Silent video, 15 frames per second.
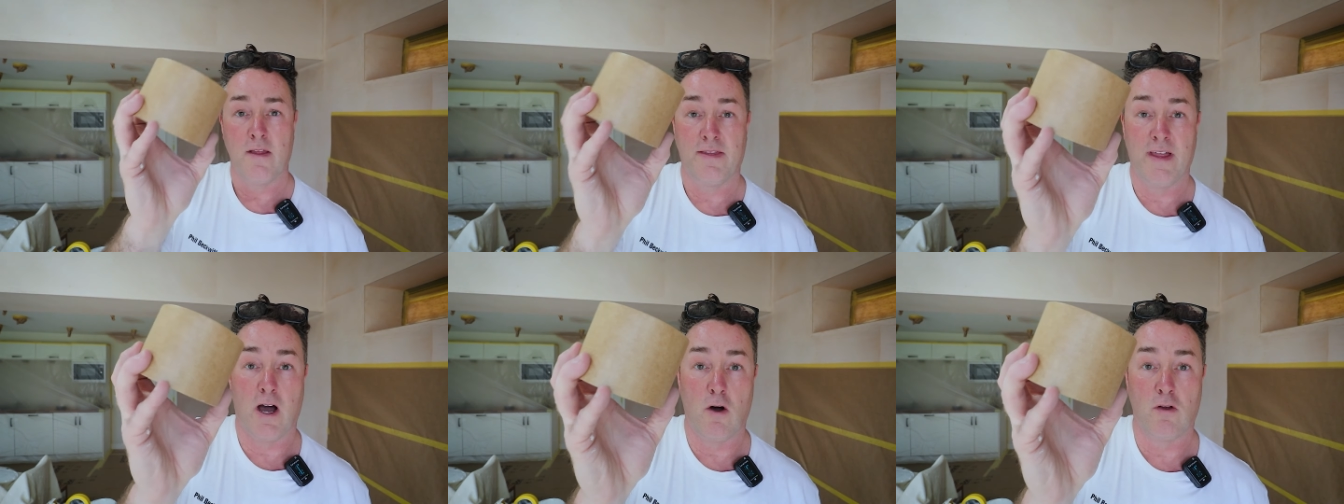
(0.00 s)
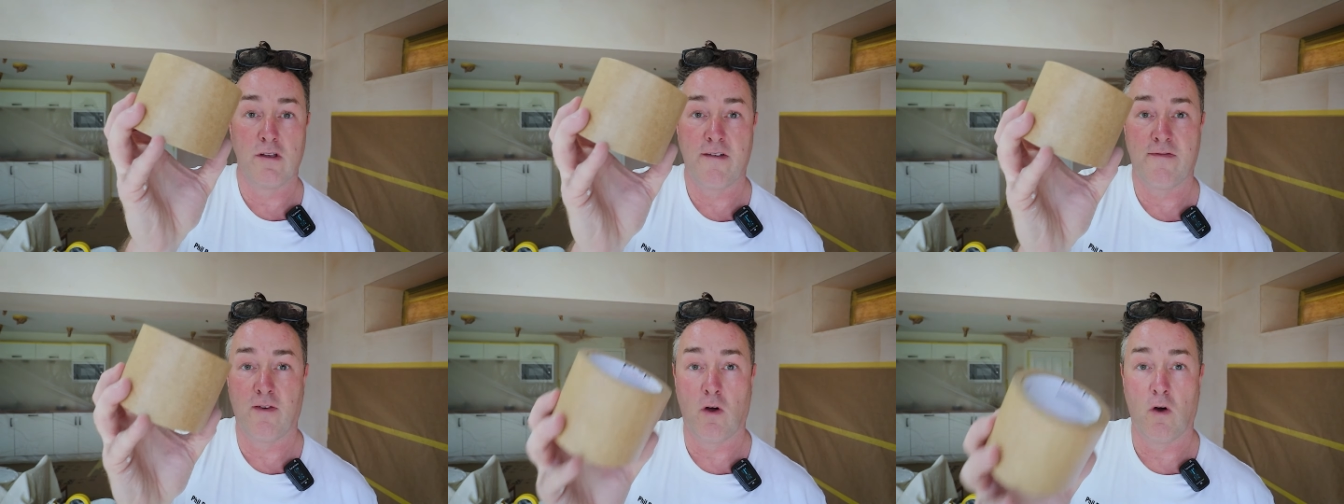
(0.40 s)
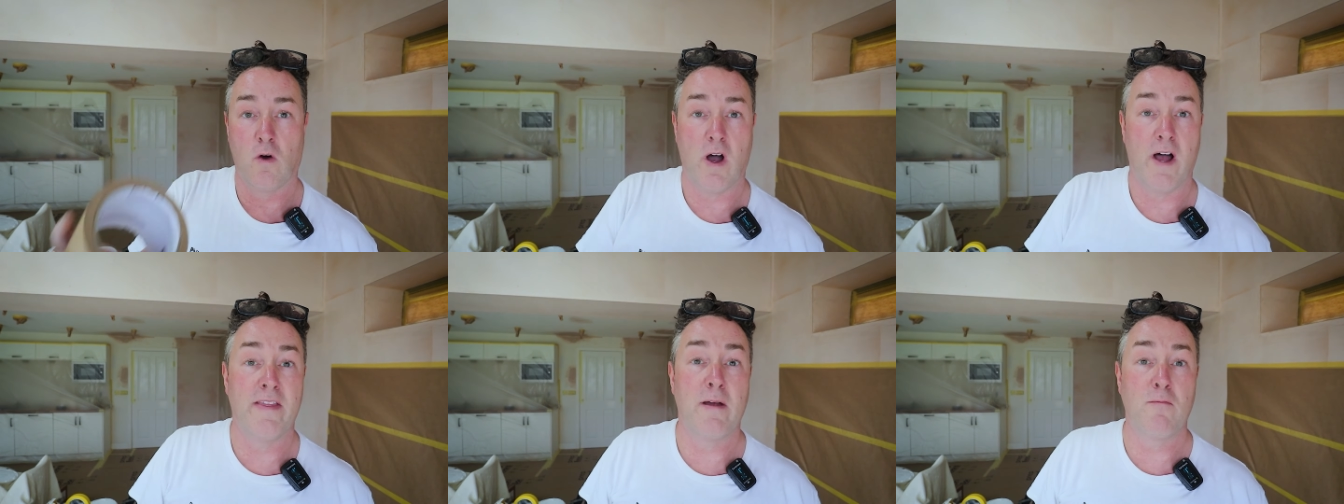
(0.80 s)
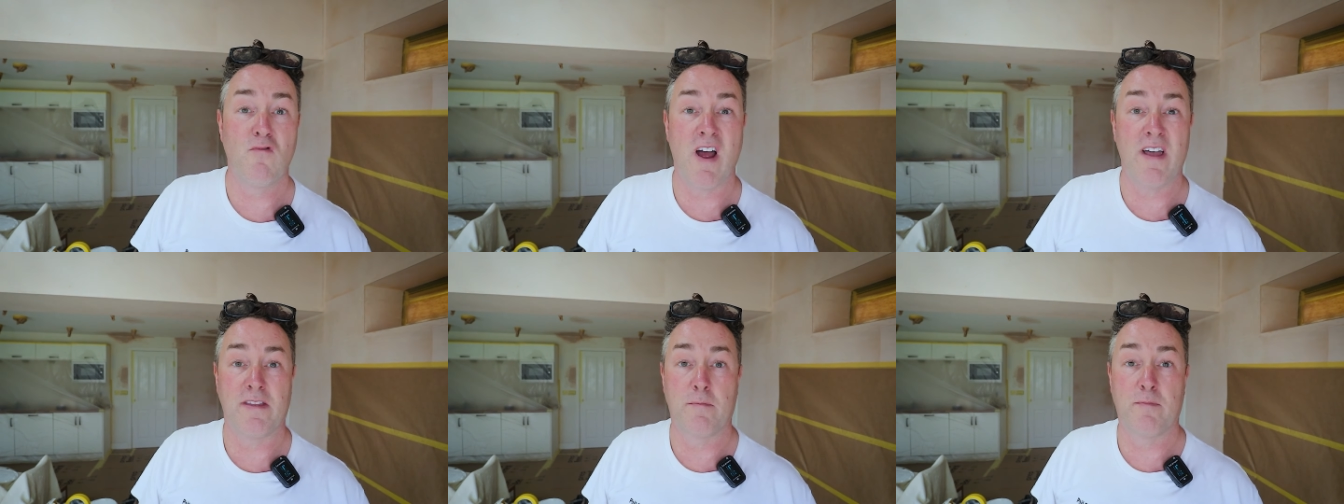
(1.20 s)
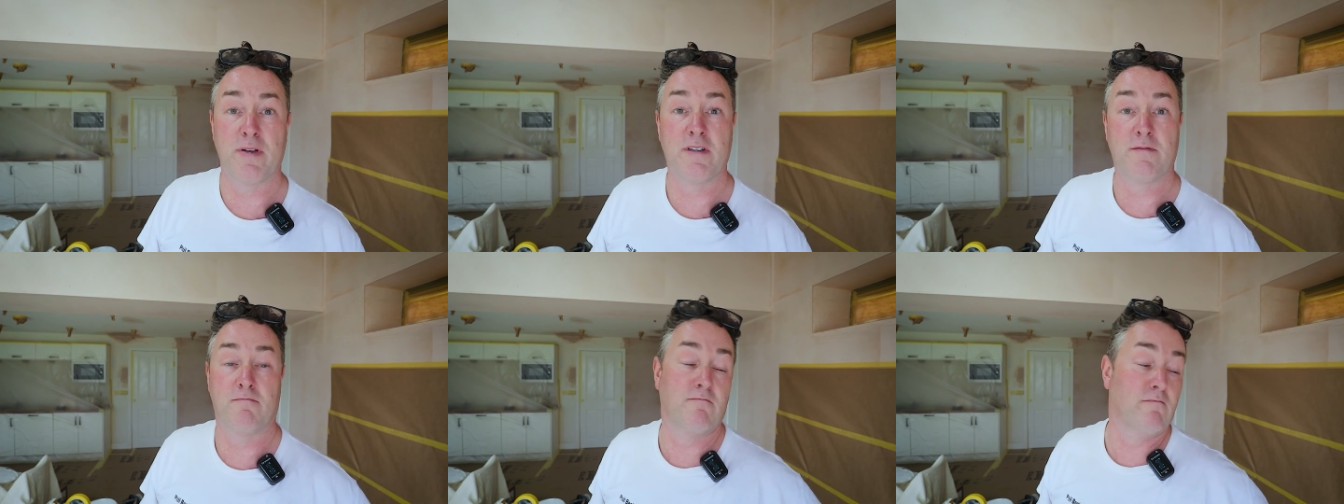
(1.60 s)
That on the floor and then around
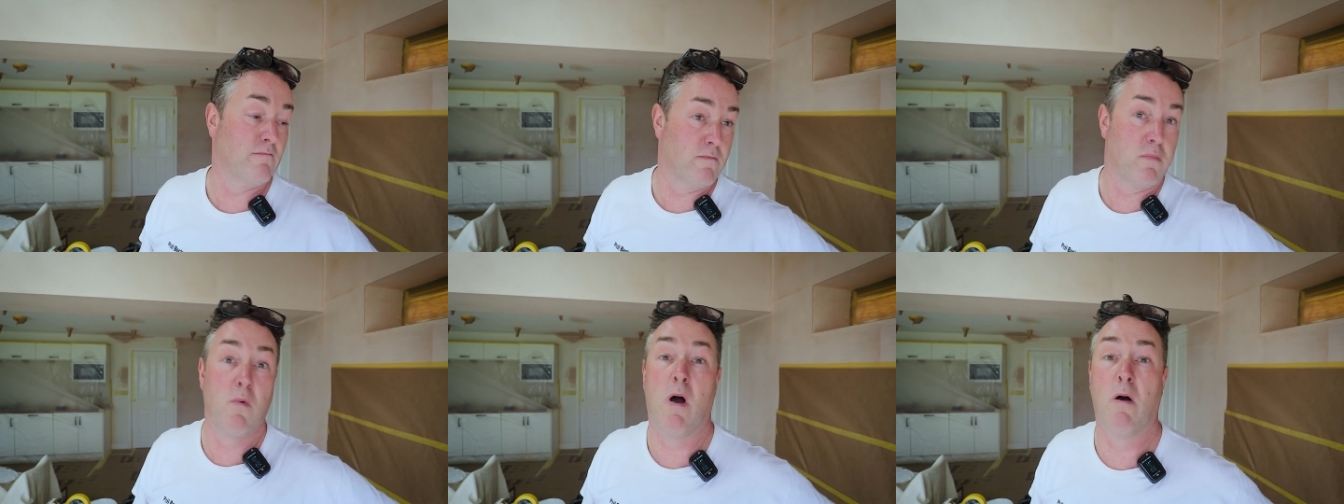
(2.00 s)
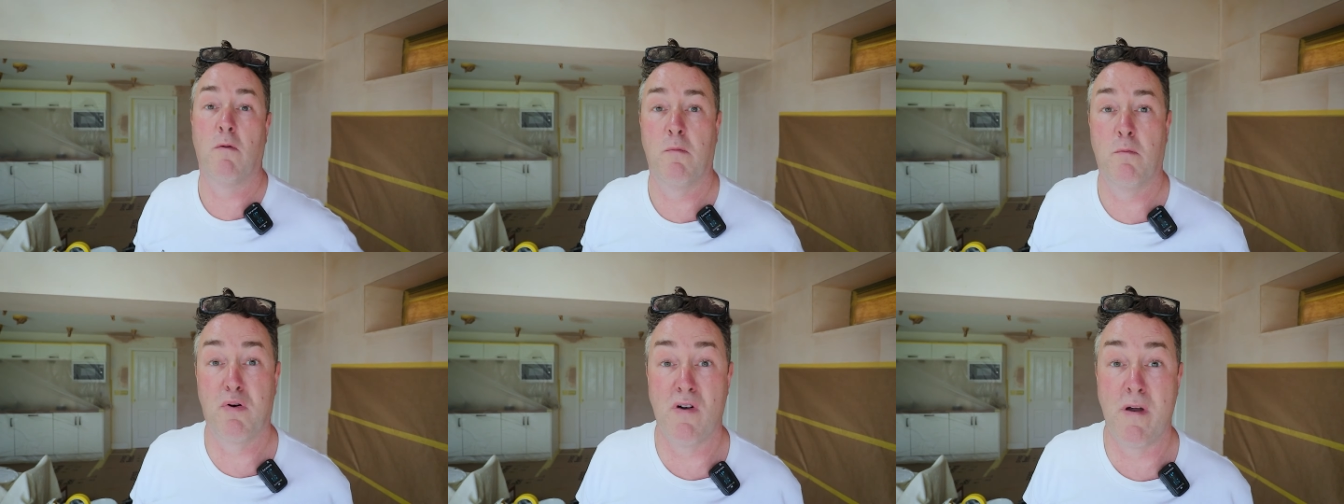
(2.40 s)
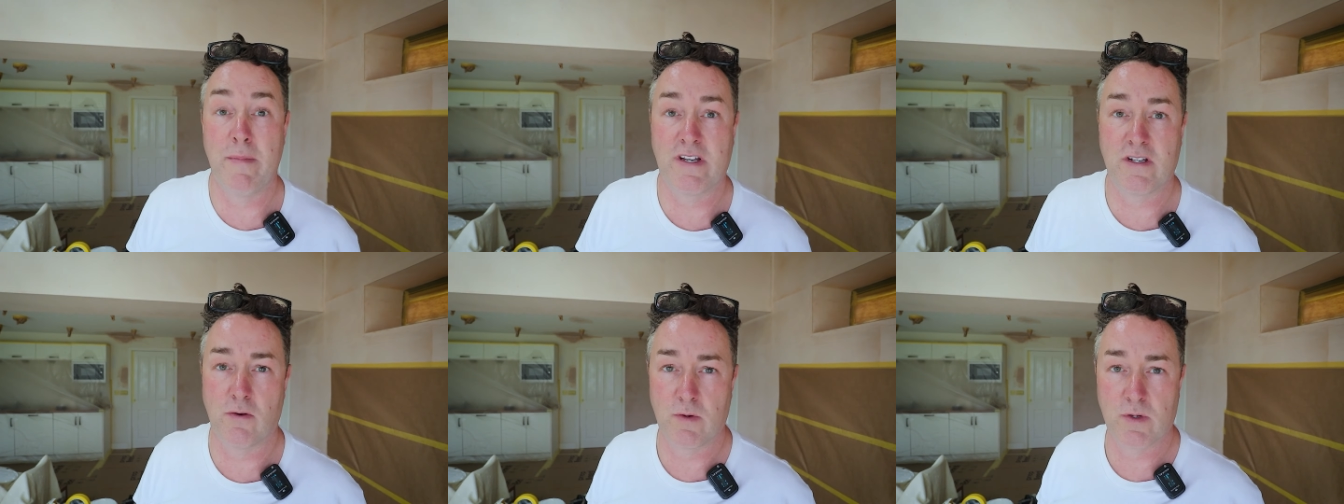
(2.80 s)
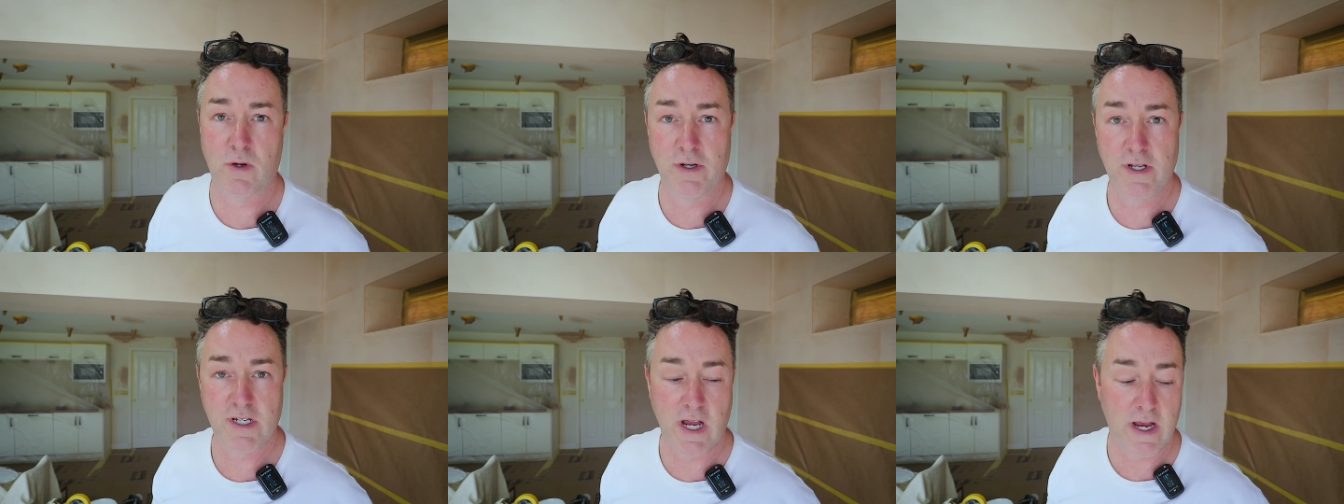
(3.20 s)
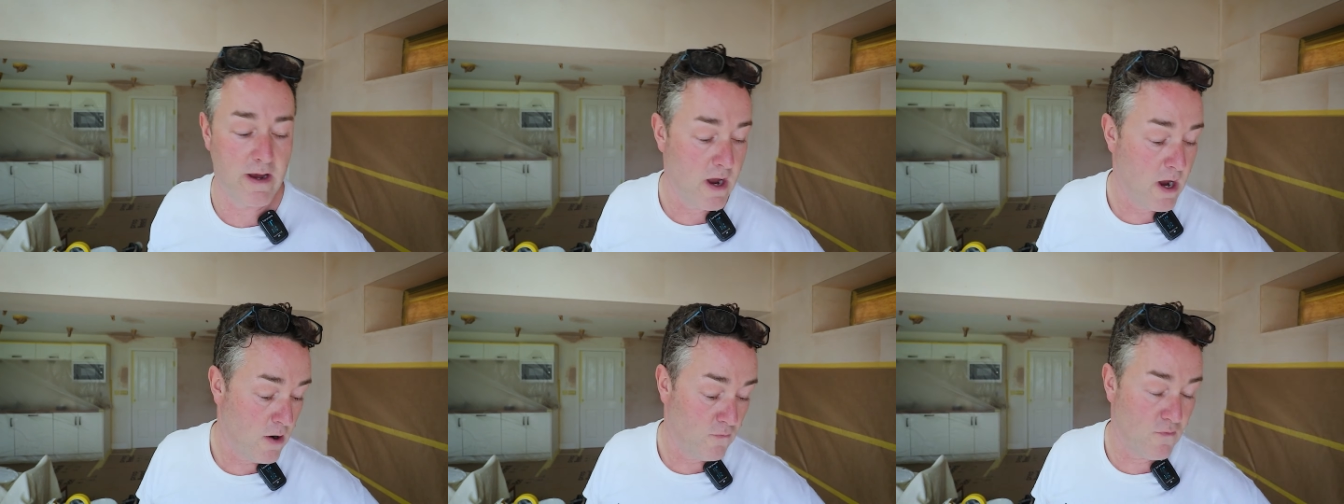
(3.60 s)
the, well, perimeter I was gonna say,
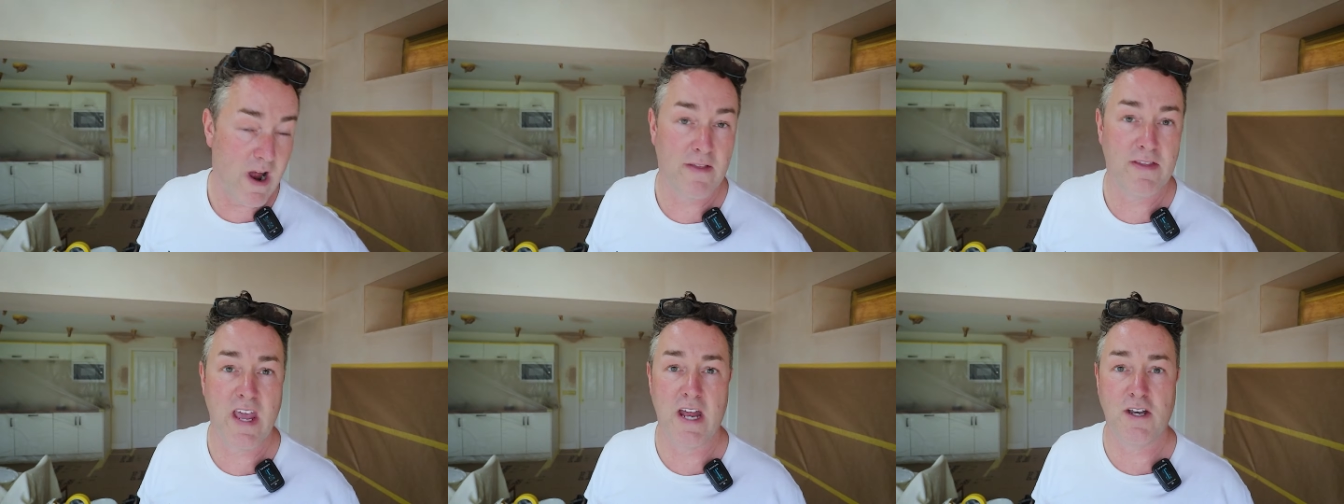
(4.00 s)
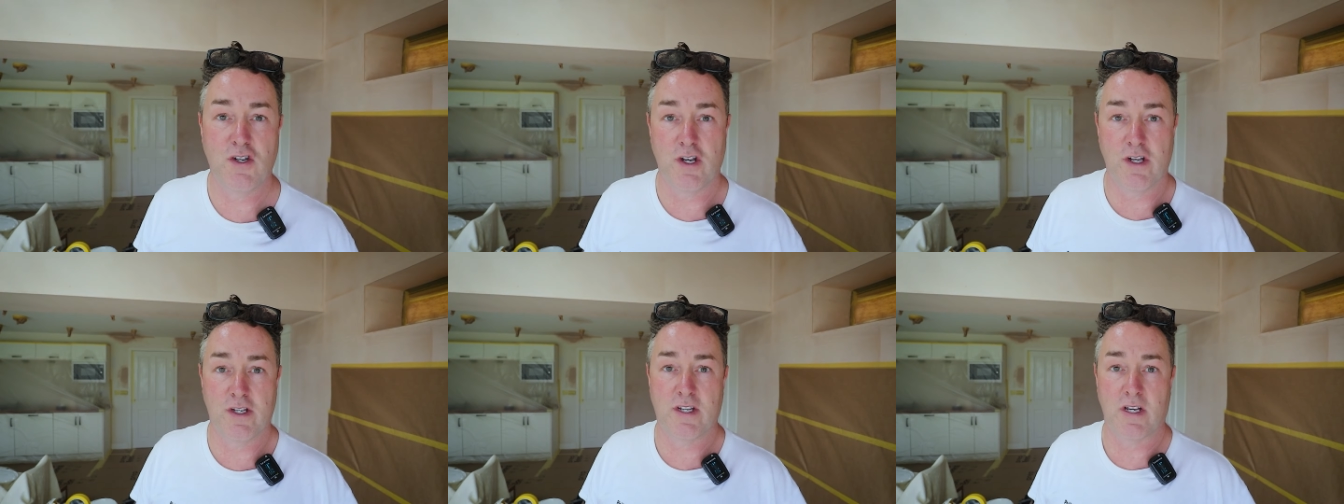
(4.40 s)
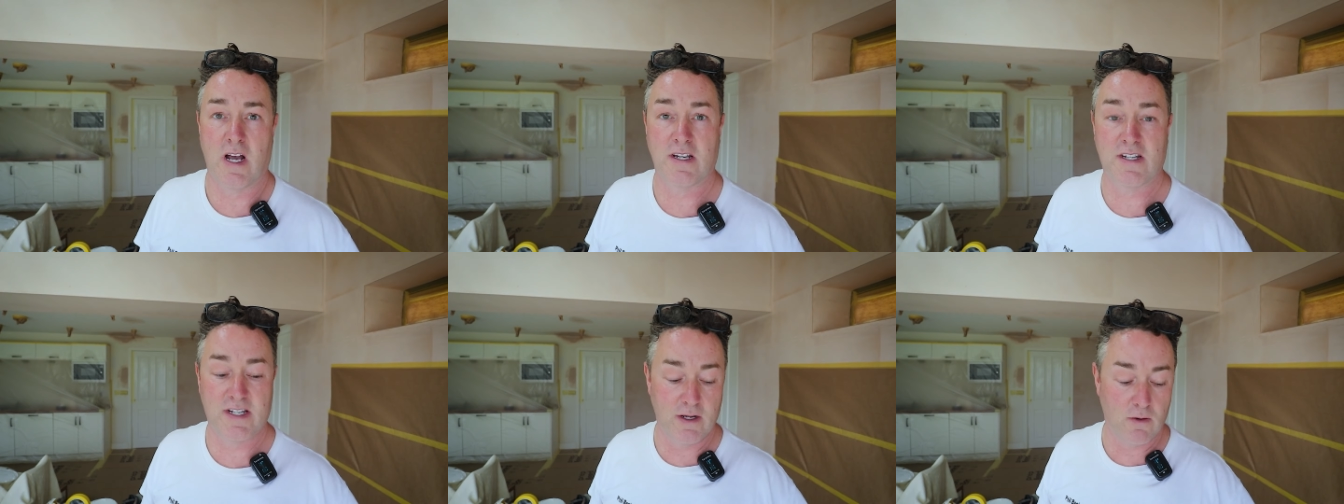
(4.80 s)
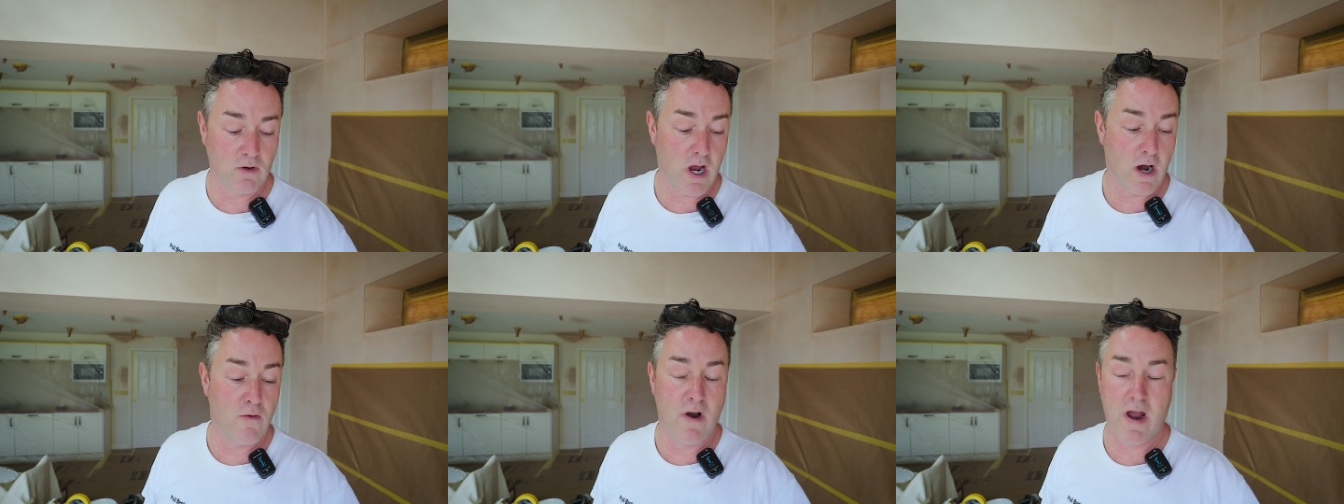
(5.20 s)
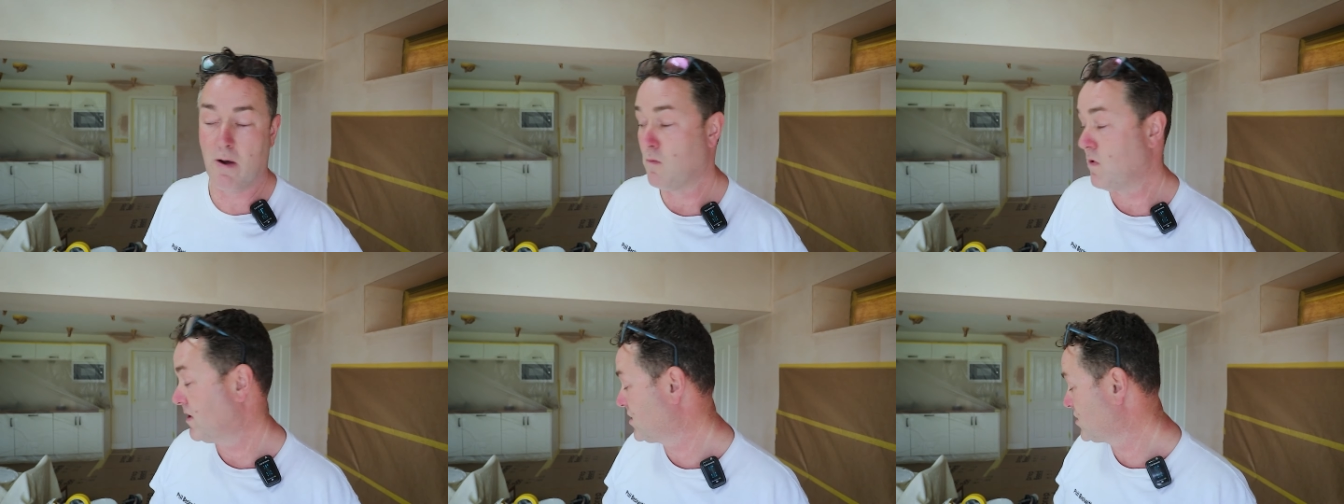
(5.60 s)
around the edges, I still go
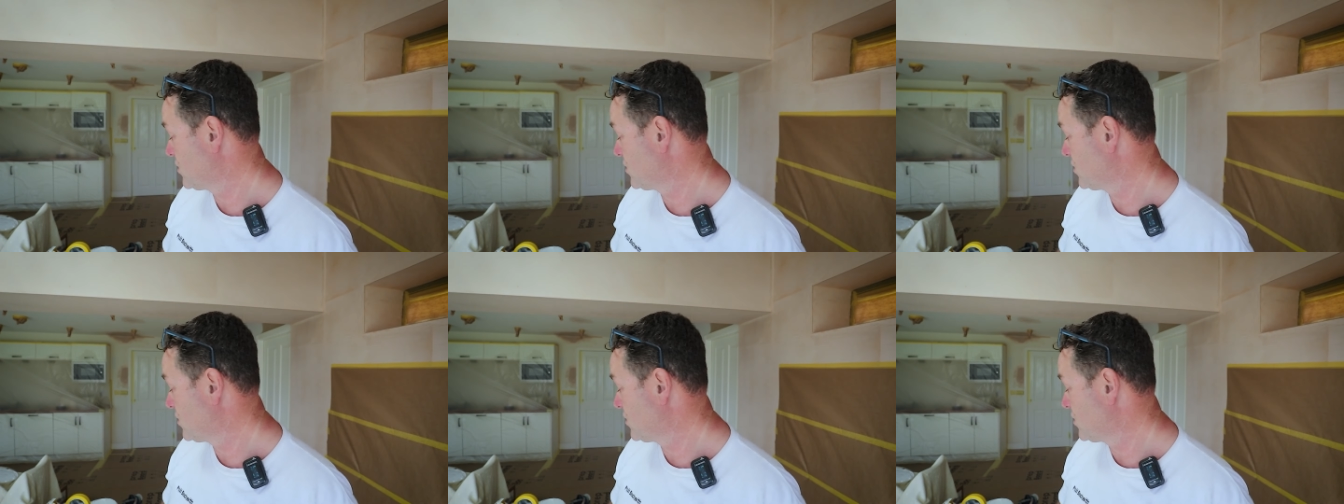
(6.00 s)
around with